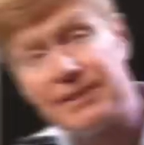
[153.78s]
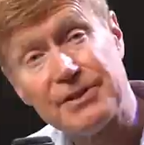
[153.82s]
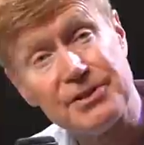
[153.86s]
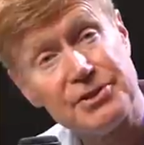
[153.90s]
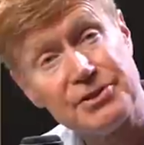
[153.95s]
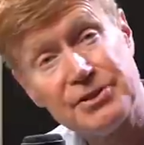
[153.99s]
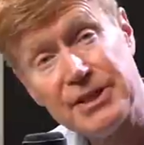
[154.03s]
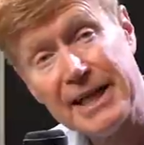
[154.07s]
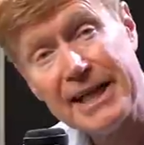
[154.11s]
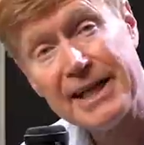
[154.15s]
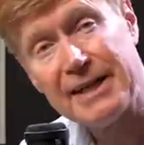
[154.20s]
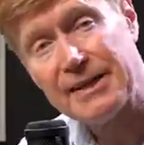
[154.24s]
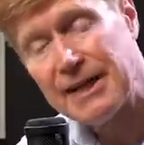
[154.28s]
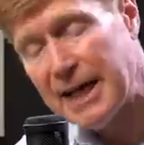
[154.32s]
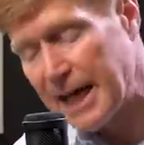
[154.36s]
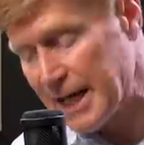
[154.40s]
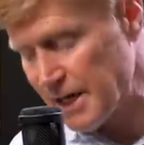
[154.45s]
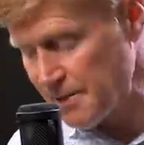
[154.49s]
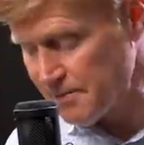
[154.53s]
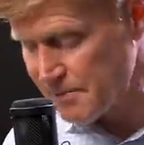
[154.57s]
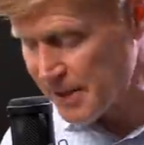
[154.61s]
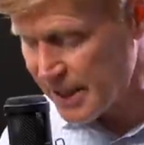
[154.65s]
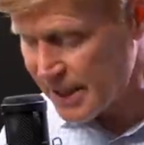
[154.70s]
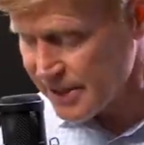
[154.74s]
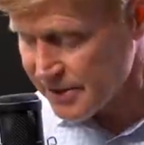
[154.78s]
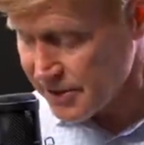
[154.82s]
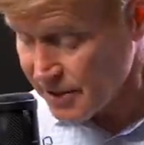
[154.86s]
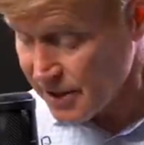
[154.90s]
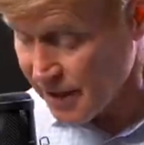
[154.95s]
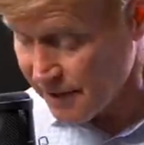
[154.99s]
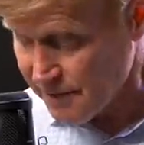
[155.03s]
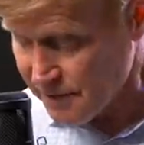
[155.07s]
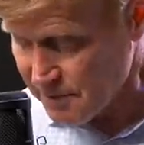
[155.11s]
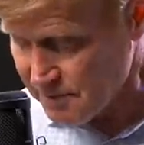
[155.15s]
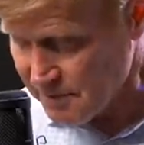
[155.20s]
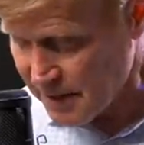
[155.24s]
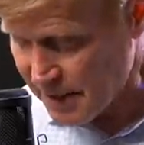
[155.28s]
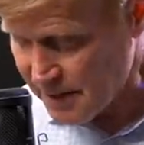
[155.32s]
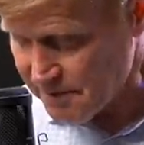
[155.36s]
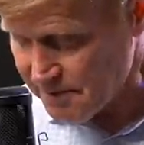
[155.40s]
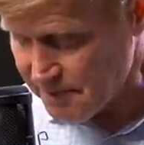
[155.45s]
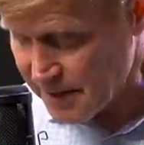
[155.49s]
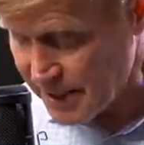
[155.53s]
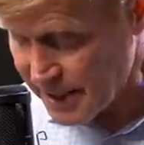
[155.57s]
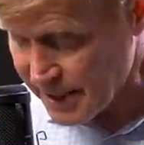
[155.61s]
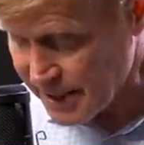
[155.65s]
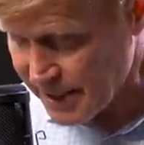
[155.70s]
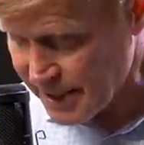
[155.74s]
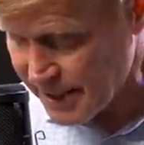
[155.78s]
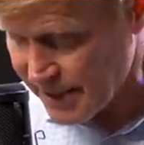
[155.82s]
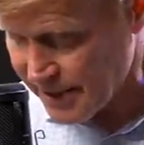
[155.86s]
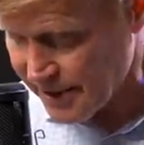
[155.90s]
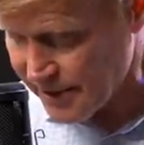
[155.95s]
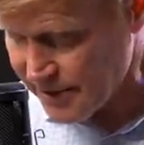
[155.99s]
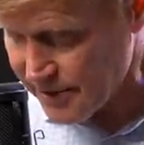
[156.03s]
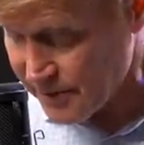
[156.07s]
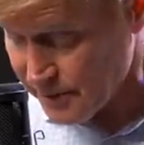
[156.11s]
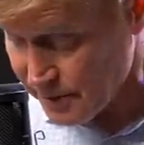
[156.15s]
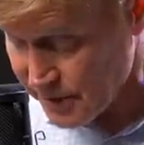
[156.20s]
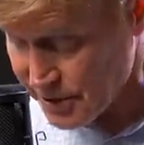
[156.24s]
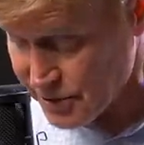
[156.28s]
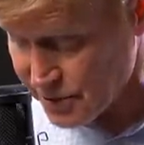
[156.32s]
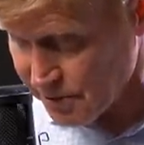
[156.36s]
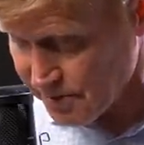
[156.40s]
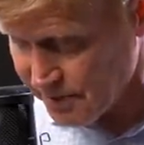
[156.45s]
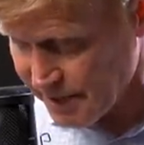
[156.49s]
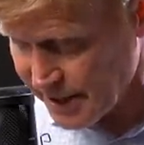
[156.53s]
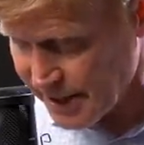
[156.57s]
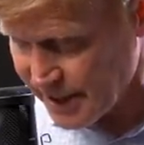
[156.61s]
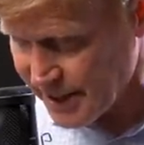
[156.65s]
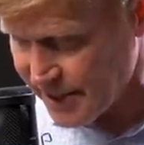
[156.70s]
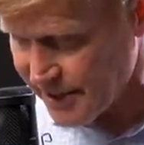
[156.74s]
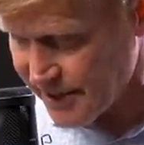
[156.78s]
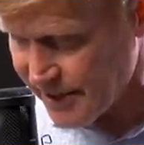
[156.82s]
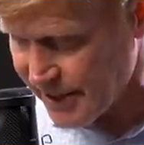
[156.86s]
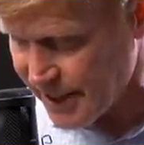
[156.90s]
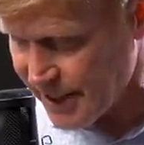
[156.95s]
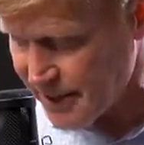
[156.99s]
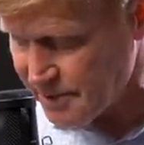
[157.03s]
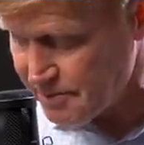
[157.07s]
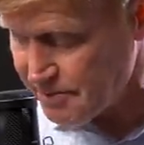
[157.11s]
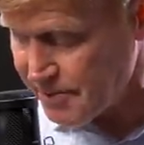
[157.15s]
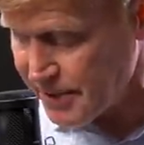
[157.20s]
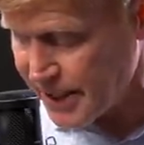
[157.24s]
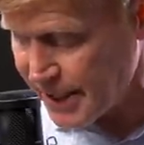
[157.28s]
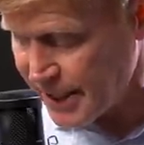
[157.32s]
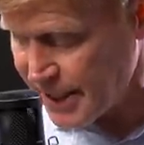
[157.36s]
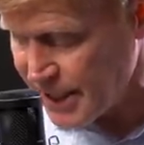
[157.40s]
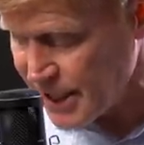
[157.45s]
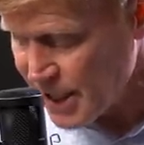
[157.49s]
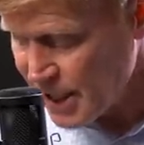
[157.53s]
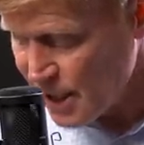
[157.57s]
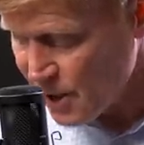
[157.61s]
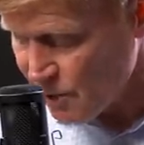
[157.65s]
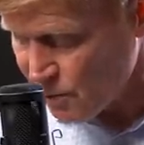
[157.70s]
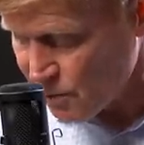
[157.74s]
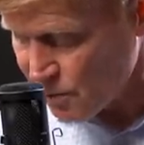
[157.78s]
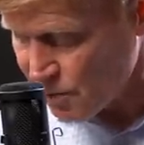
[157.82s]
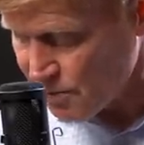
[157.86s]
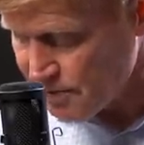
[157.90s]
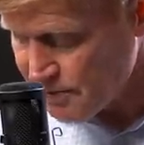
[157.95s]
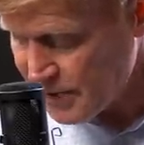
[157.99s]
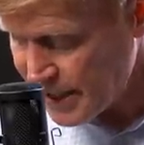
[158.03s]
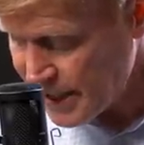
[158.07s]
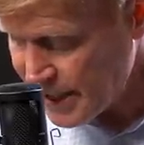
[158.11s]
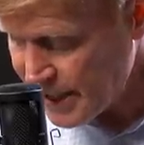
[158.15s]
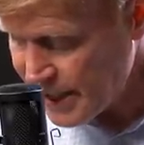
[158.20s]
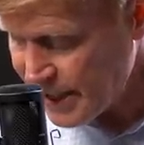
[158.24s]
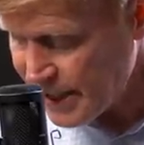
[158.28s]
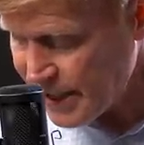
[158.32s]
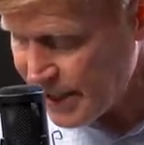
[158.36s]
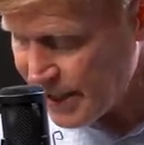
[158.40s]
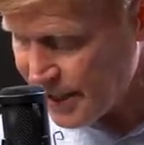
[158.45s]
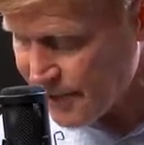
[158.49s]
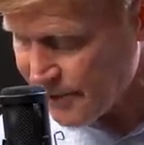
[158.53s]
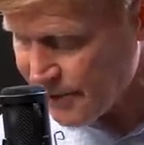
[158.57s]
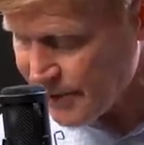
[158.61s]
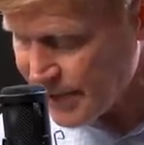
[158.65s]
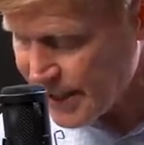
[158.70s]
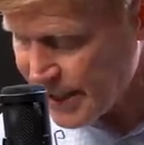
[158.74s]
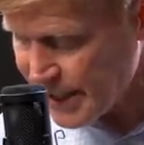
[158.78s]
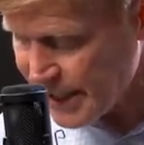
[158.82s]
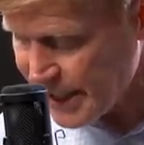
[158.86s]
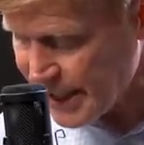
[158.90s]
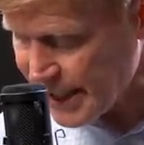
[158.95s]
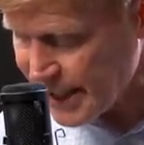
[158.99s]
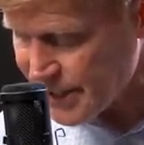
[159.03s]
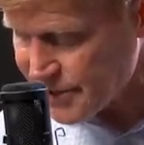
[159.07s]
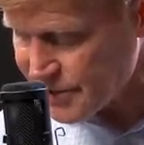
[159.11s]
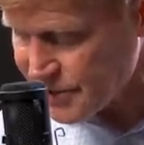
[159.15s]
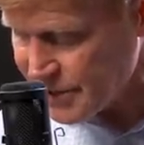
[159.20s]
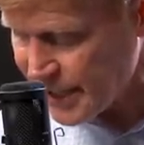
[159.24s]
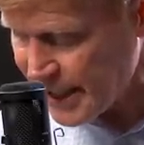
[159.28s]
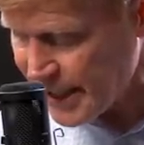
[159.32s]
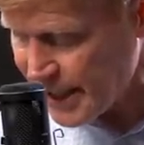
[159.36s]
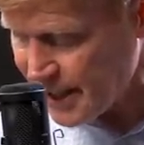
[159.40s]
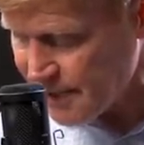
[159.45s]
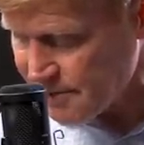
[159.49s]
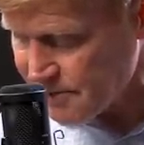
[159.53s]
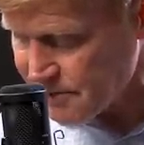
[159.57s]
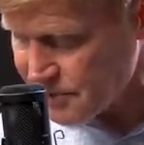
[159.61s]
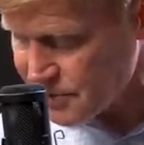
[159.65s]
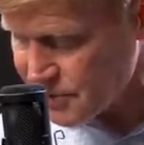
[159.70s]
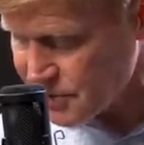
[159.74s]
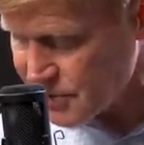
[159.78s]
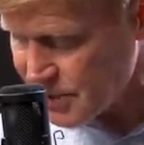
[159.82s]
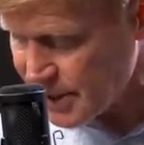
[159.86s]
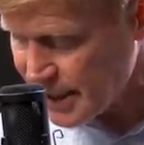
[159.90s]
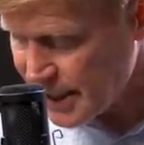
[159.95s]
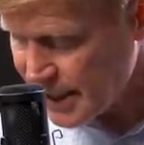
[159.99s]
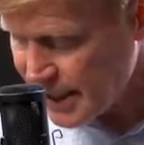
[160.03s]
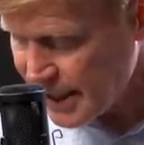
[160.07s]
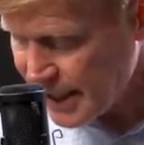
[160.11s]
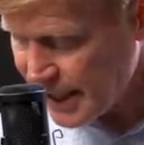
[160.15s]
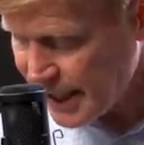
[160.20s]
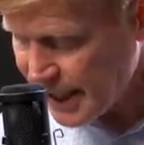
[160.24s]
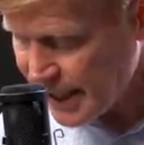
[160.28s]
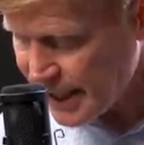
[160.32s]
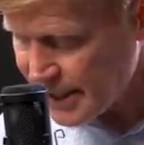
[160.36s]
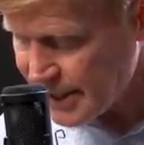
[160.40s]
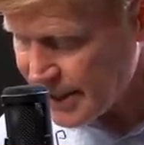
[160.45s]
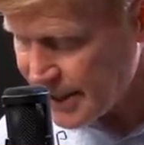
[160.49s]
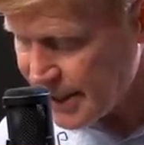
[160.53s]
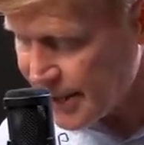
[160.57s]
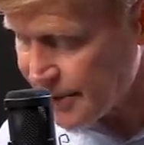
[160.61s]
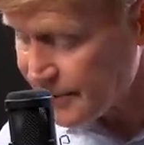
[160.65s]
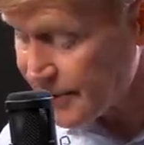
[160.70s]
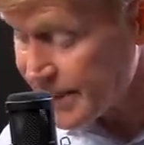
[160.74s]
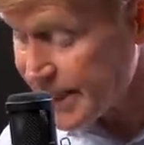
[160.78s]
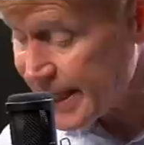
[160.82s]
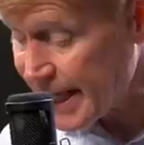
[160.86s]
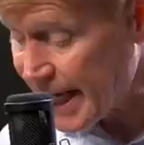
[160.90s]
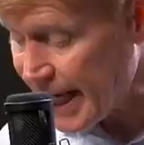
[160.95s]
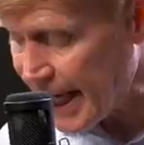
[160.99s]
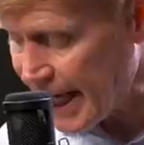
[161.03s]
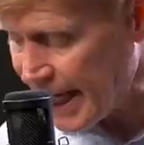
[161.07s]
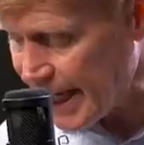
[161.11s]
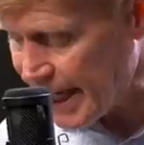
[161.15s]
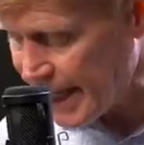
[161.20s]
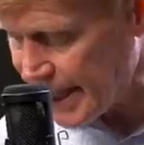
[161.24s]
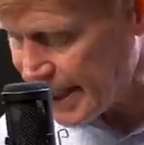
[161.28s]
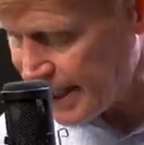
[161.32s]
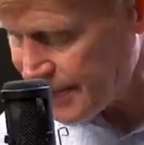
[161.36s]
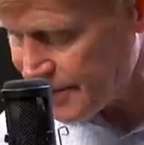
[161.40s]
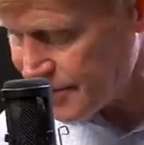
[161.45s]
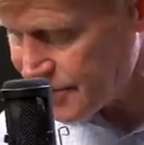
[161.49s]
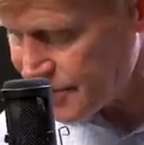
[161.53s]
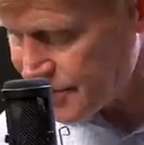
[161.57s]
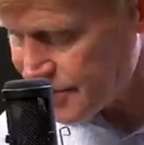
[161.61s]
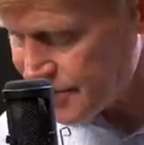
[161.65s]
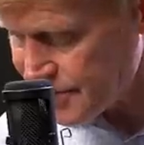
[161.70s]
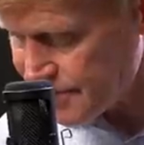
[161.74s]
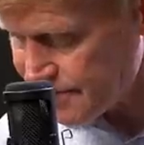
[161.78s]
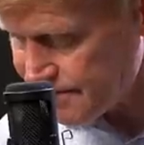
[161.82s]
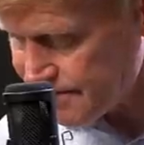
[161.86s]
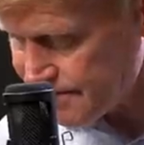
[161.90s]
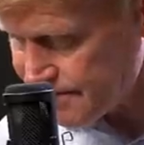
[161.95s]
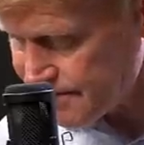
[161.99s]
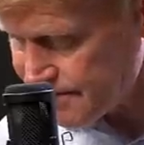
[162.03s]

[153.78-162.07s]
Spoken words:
Now, the second item not covered by Medicare, original Medicare A and B, will be hearing exams and hearing aids.